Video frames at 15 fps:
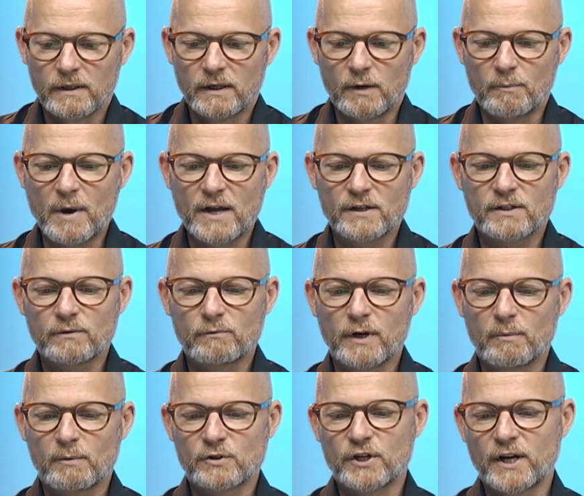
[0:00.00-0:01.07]
Imagine
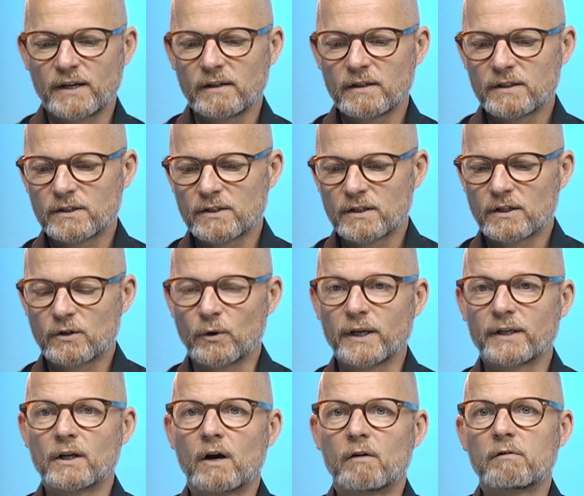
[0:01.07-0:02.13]
Raymond Chandler's
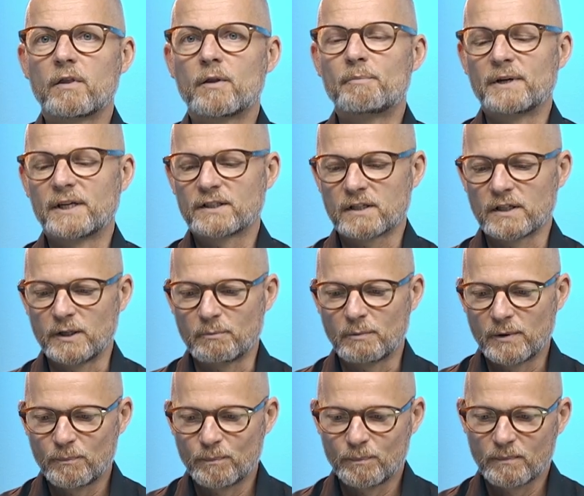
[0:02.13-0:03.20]
great novel, The Big Sleep,
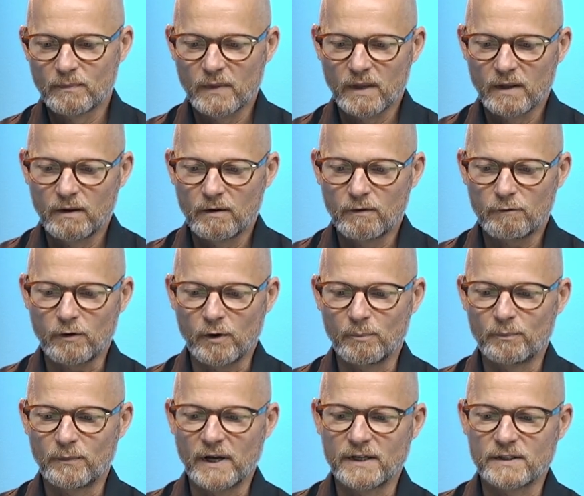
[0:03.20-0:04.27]

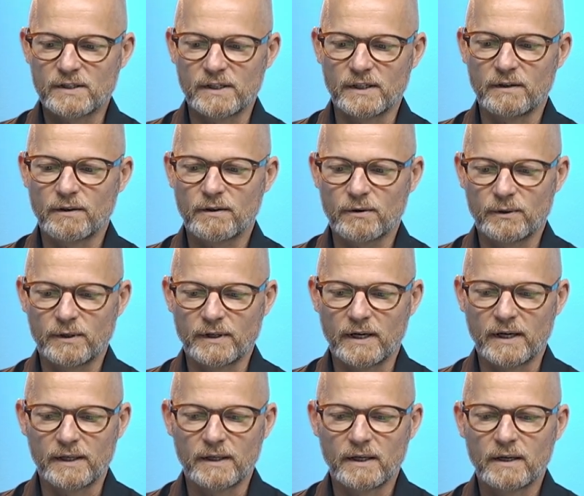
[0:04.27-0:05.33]
from
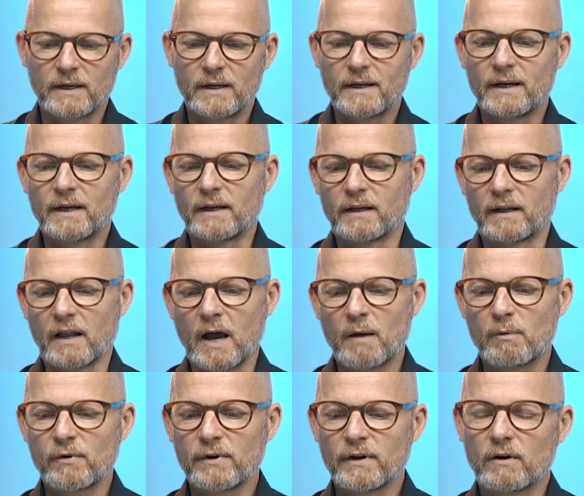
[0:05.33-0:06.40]
1939. In a
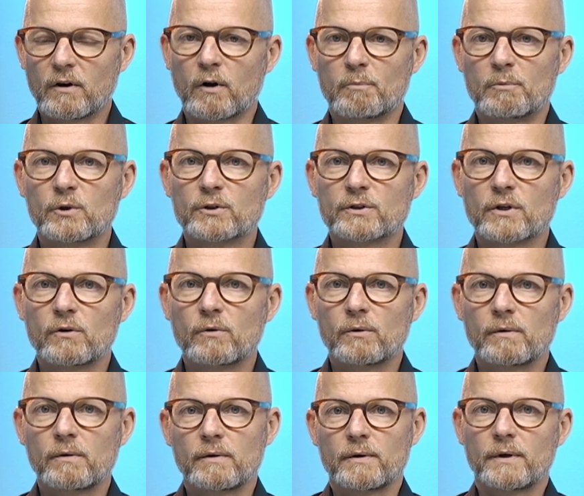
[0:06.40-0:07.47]
library or a bookstore,
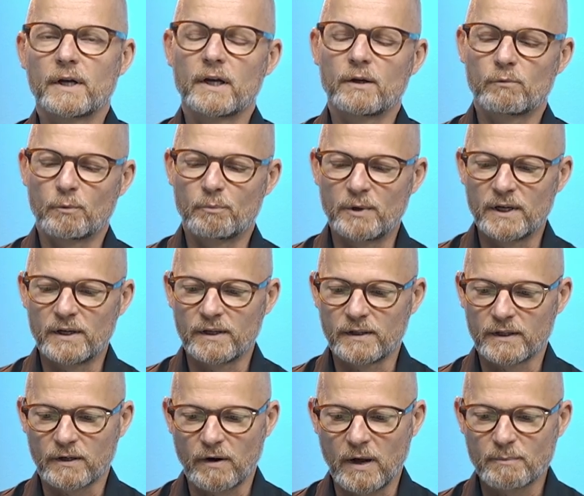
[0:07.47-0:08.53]
it would be in
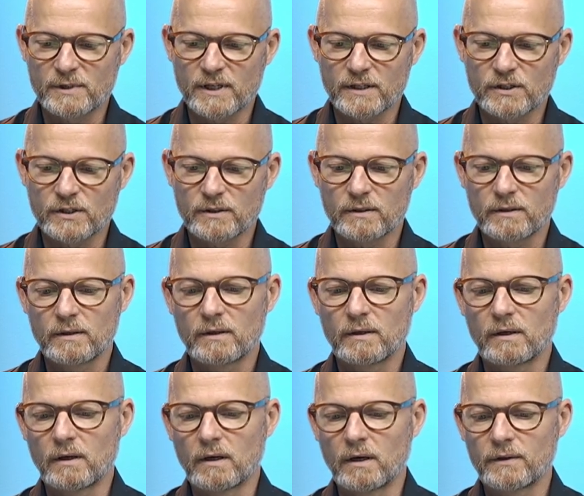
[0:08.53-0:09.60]
the crime section
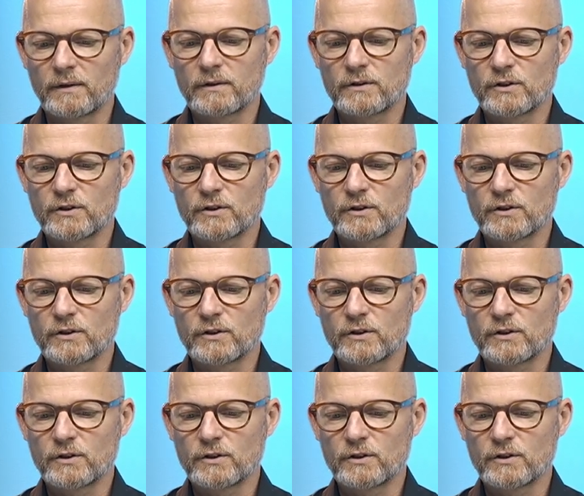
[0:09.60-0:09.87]
under